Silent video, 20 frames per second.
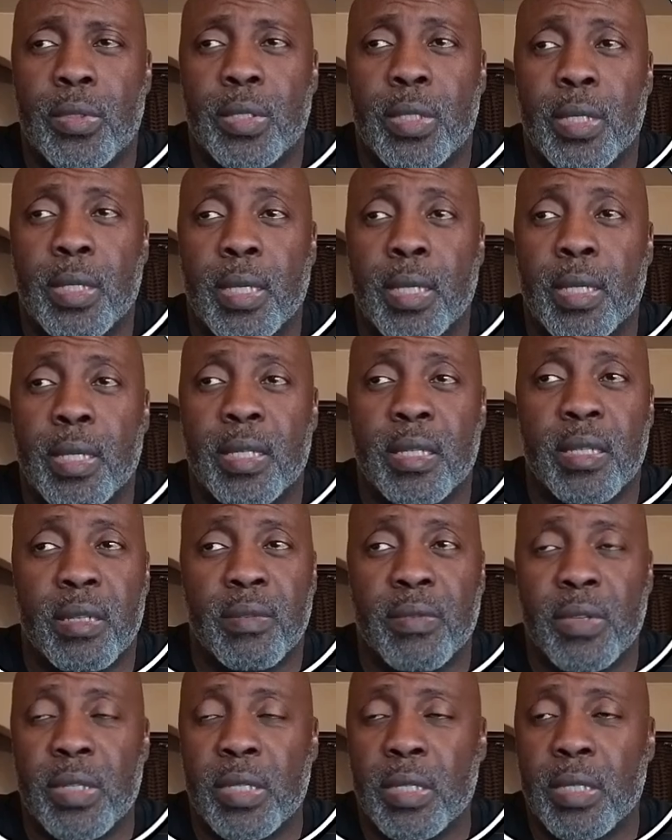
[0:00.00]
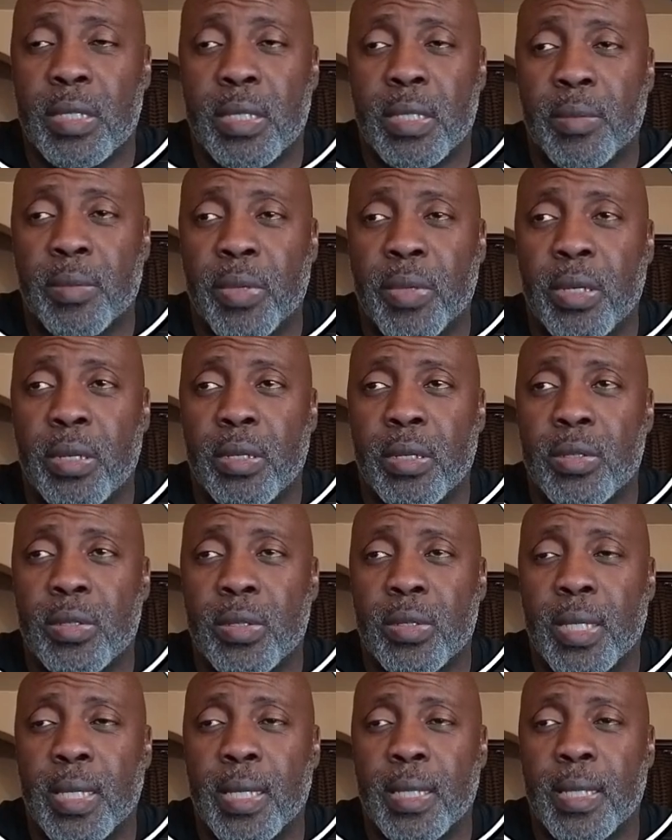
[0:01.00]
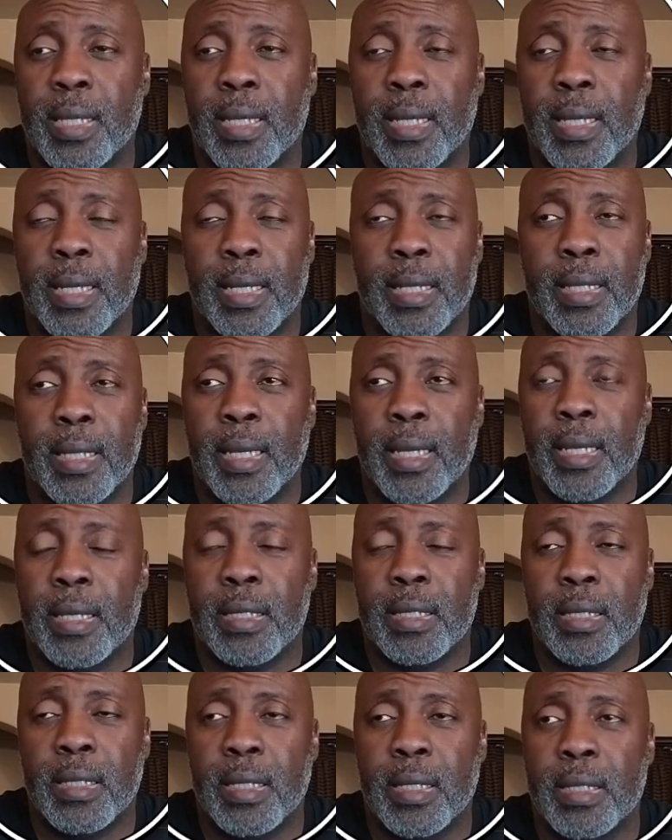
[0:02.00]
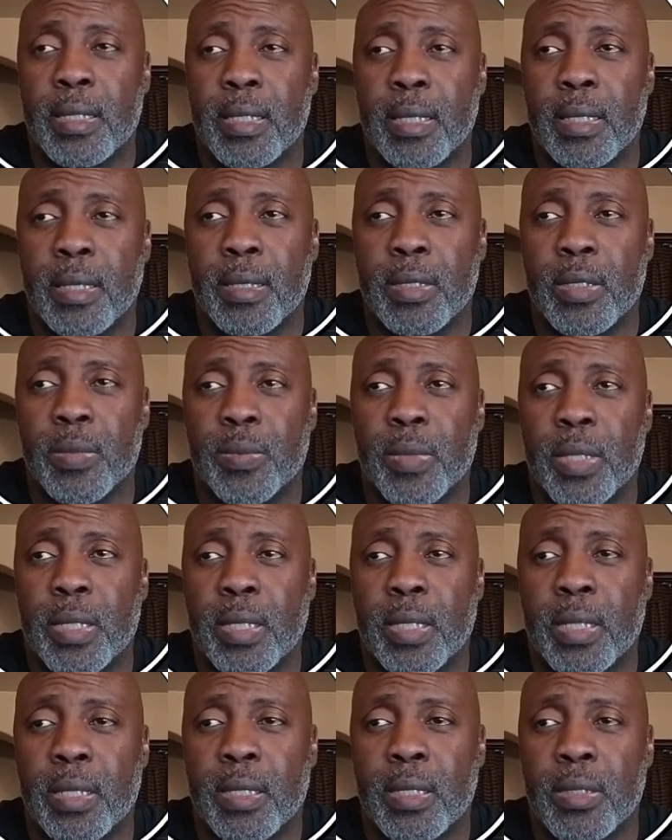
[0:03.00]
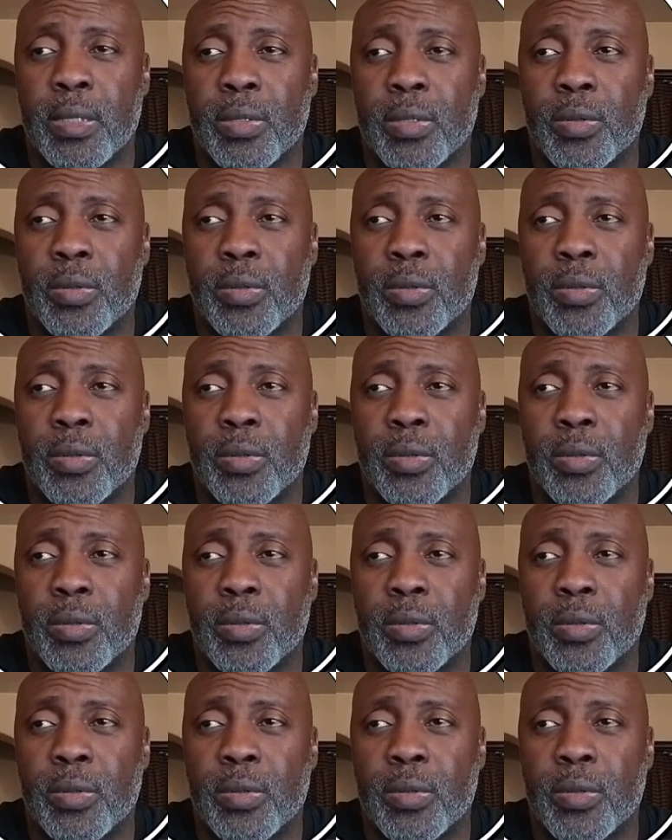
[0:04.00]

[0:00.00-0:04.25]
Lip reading: services appearing together like that, it tells me that this could